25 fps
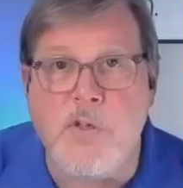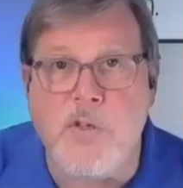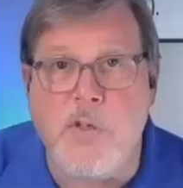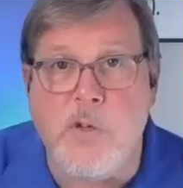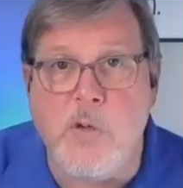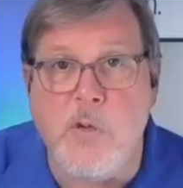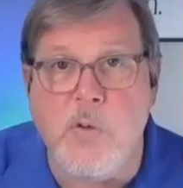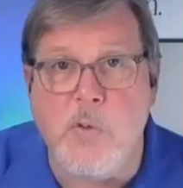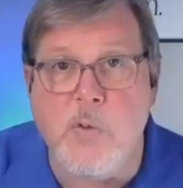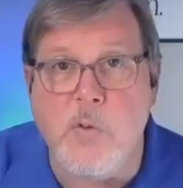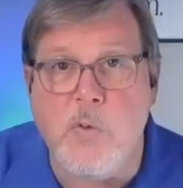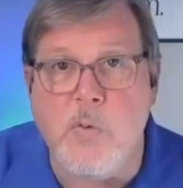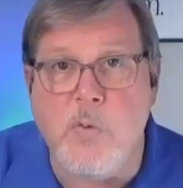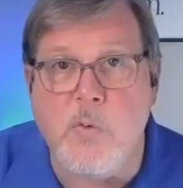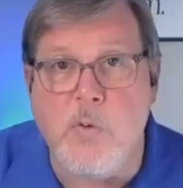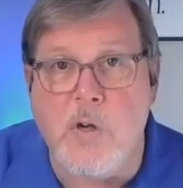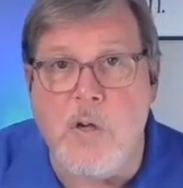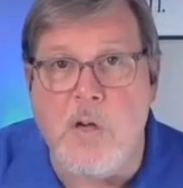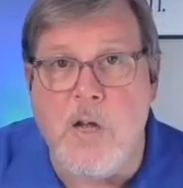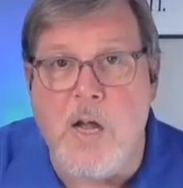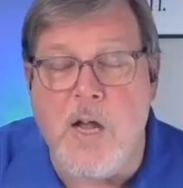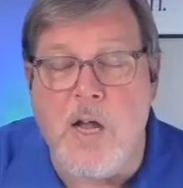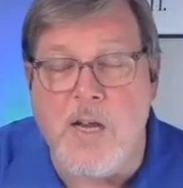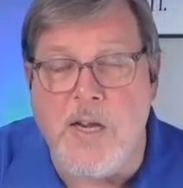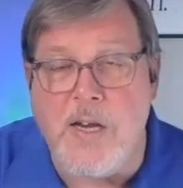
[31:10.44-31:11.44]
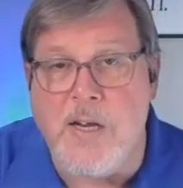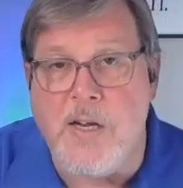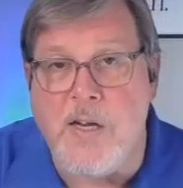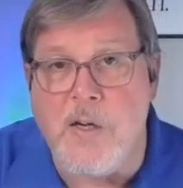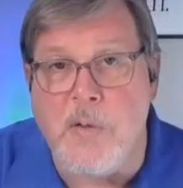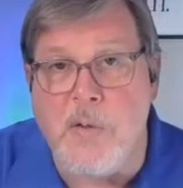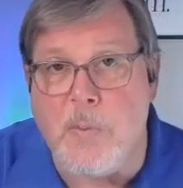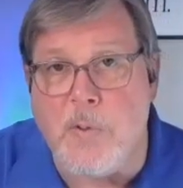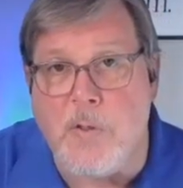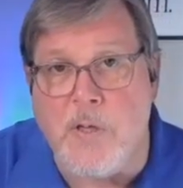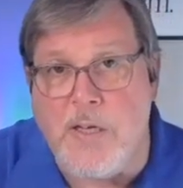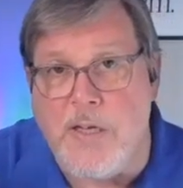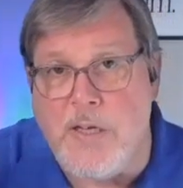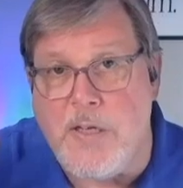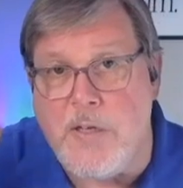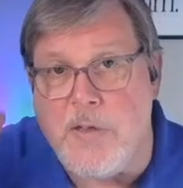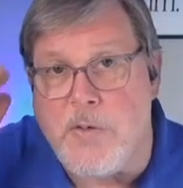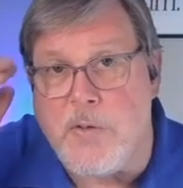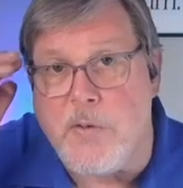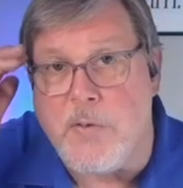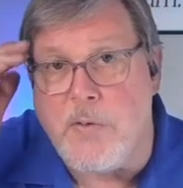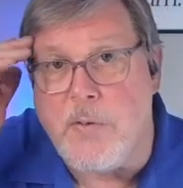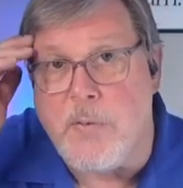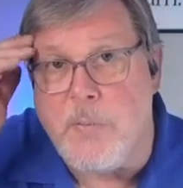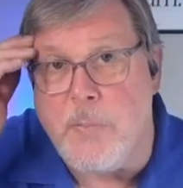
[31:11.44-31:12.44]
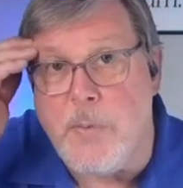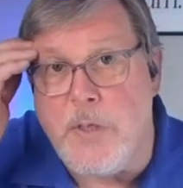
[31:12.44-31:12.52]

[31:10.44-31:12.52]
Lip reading: too on airplanes